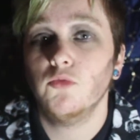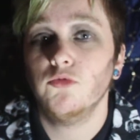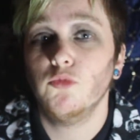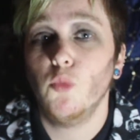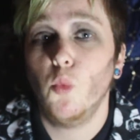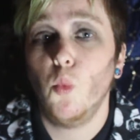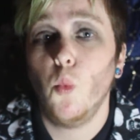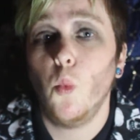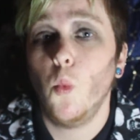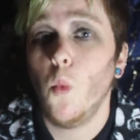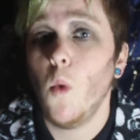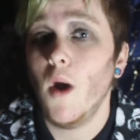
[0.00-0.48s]

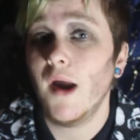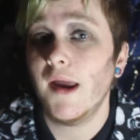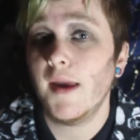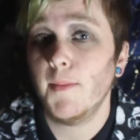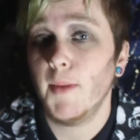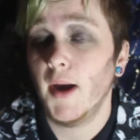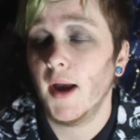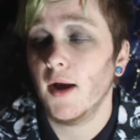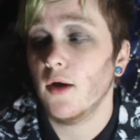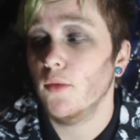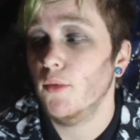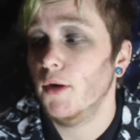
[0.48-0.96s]
way
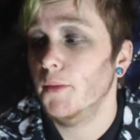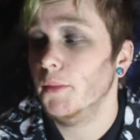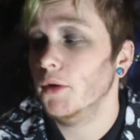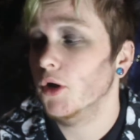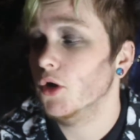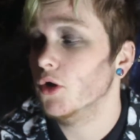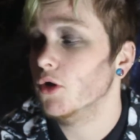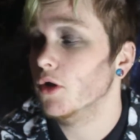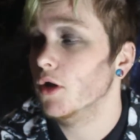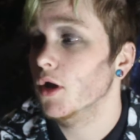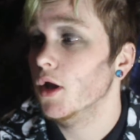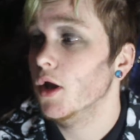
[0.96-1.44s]
back on my
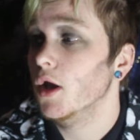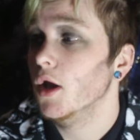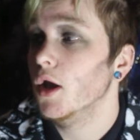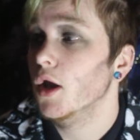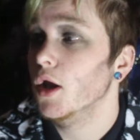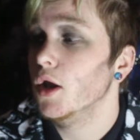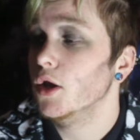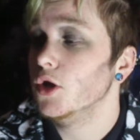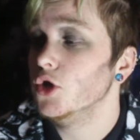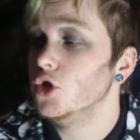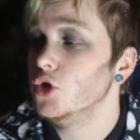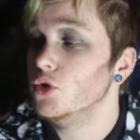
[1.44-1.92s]
blog.
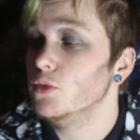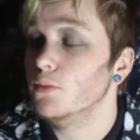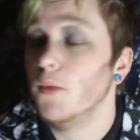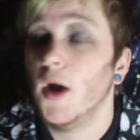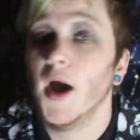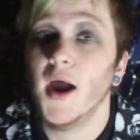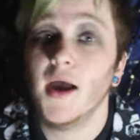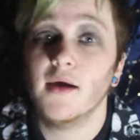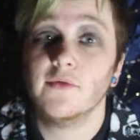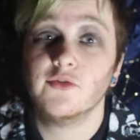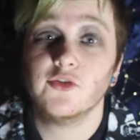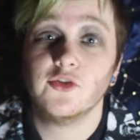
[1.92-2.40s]
You
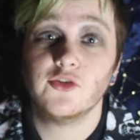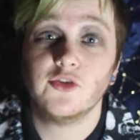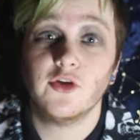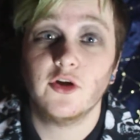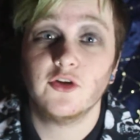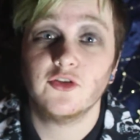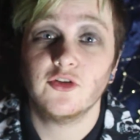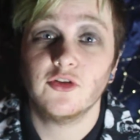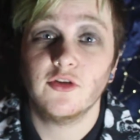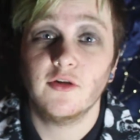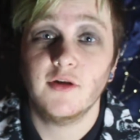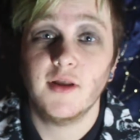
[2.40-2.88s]
might have to
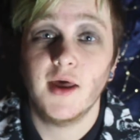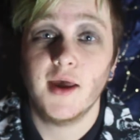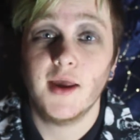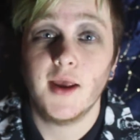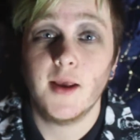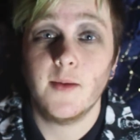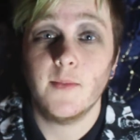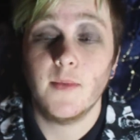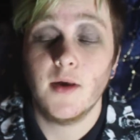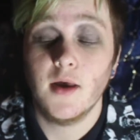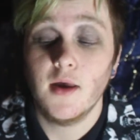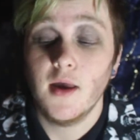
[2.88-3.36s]
search the
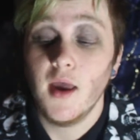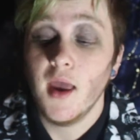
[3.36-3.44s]
name.